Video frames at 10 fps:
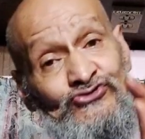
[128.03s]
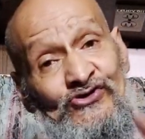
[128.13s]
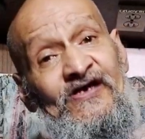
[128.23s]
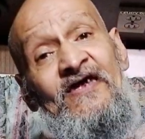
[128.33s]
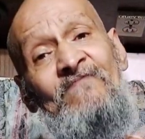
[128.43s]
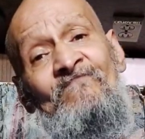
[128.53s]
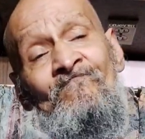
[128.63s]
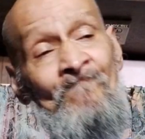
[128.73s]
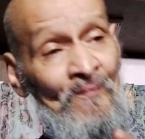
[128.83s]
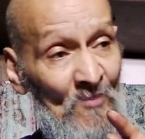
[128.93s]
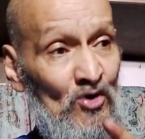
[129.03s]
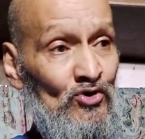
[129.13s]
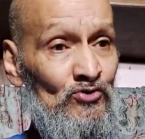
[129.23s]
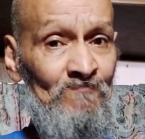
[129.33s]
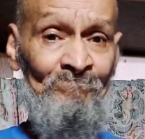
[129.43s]
to him
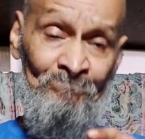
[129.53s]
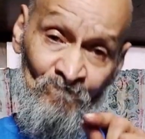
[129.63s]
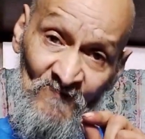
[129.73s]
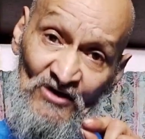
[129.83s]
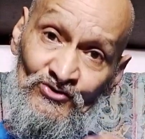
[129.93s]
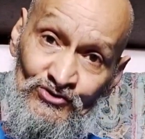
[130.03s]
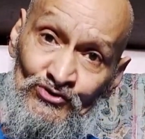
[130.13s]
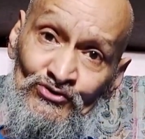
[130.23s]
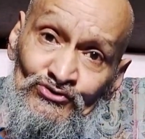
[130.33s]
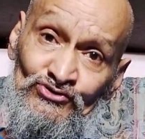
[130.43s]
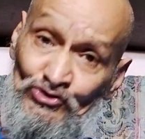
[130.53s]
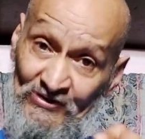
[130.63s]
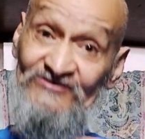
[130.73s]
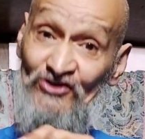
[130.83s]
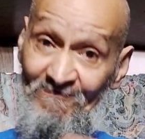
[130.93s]
whom you,
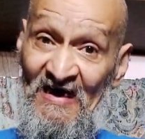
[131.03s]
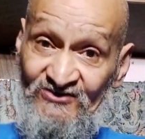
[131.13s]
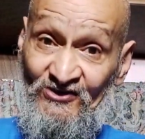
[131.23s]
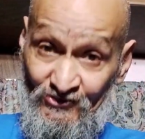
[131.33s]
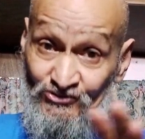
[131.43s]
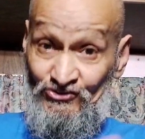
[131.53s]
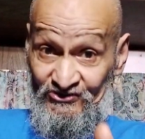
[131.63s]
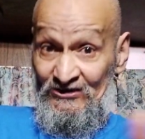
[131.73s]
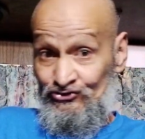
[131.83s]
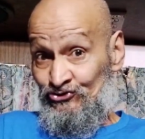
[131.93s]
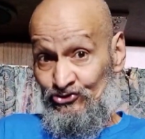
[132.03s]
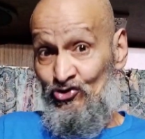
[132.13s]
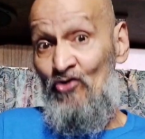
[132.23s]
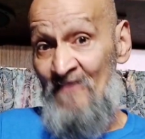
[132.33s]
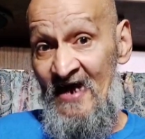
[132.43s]
who is your master, that's who
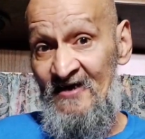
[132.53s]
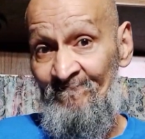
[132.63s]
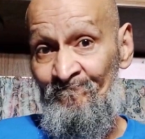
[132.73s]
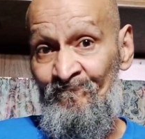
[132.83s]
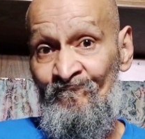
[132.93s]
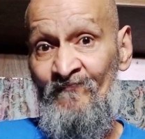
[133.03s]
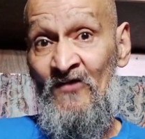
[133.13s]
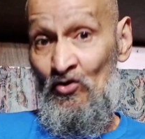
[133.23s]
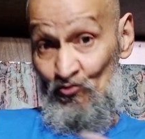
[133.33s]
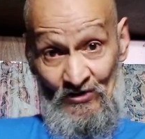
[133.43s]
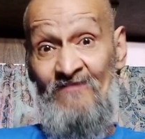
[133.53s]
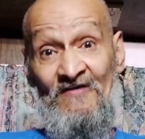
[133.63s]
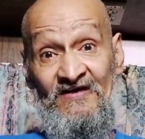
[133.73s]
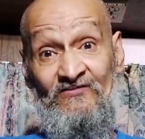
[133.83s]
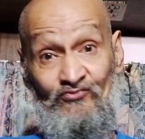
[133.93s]
you obey. We,
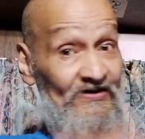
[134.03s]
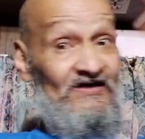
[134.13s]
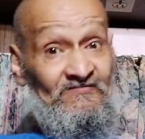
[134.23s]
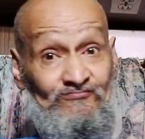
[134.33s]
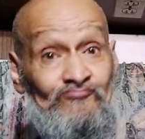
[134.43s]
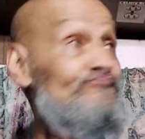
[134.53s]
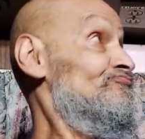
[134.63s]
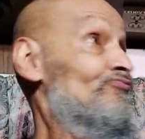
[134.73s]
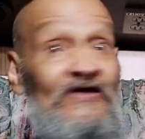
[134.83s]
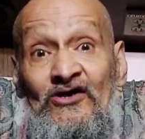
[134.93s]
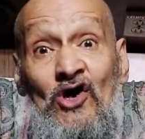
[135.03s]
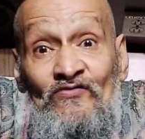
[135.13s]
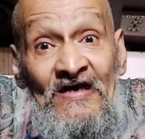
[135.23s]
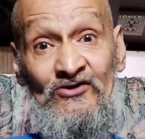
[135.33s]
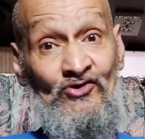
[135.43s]
we, we
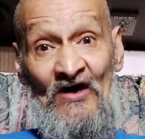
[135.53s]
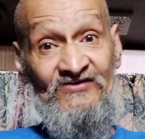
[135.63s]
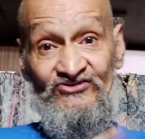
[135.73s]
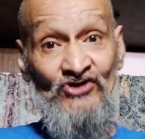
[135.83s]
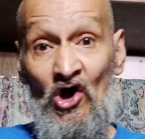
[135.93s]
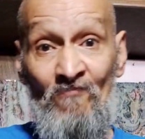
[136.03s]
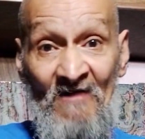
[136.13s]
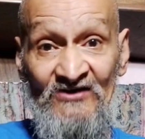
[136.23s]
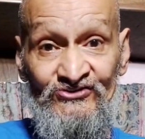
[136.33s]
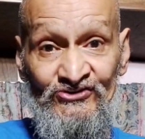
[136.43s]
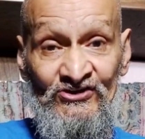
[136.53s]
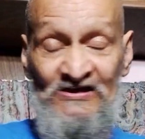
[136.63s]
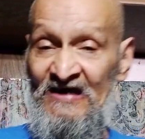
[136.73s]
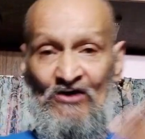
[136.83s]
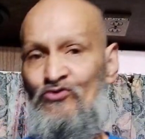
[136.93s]
know that Christ is our master
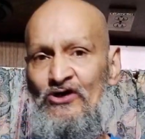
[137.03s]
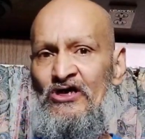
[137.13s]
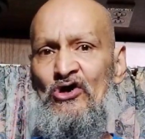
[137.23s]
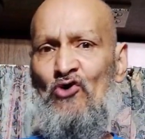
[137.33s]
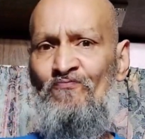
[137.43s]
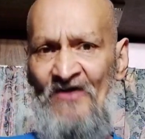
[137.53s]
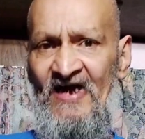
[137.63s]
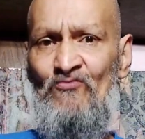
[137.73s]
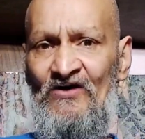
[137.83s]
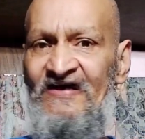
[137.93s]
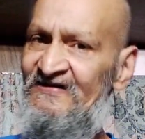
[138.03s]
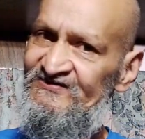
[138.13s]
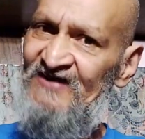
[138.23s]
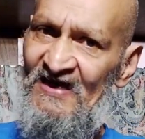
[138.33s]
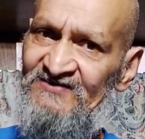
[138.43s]
and we're going to obey what he
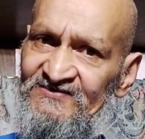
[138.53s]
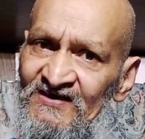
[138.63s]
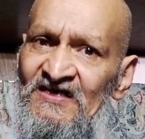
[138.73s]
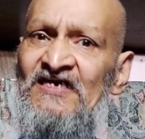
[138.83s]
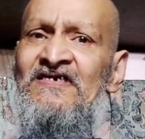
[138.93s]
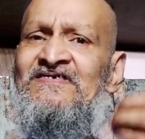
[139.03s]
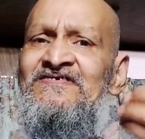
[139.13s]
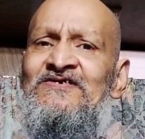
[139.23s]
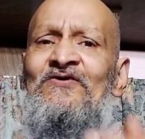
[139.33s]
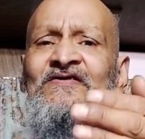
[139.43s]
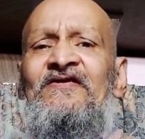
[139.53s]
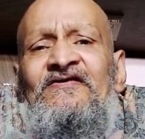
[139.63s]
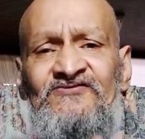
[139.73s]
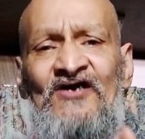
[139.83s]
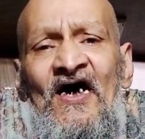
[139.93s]
says. You know, in
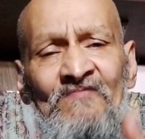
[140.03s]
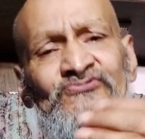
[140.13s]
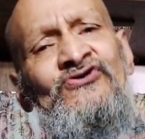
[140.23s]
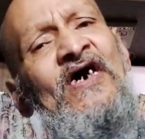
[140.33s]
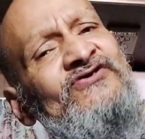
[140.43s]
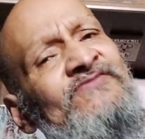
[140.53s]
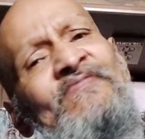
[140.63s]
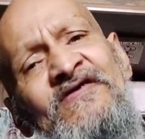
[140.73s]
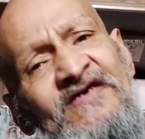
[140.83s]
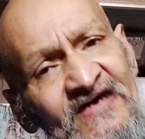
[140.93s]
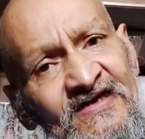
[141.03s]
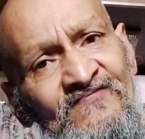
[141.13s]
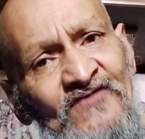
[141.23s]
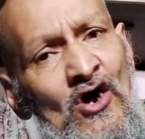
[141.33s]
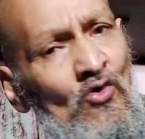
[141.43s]
these times, you got to
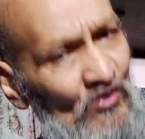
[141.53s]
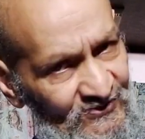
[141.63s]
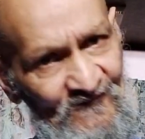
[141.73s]
believe what